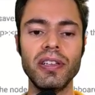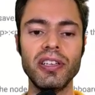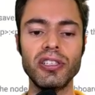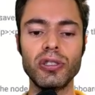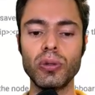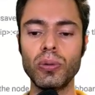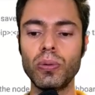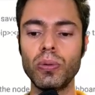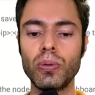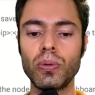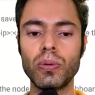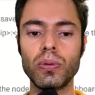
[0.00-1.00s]
is
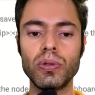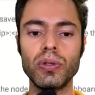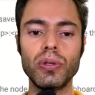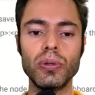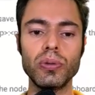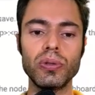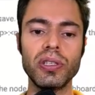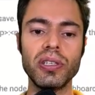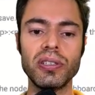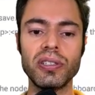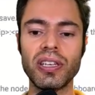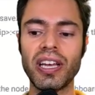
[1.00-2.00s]
to use
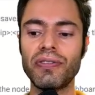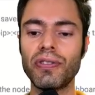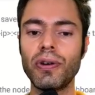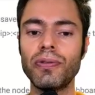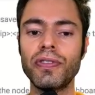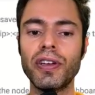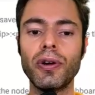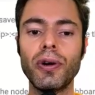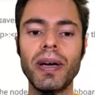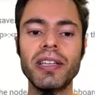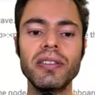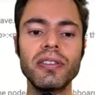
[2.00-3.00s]
this ifconfig
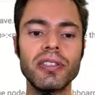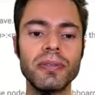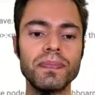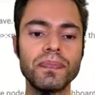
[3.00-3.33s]
command.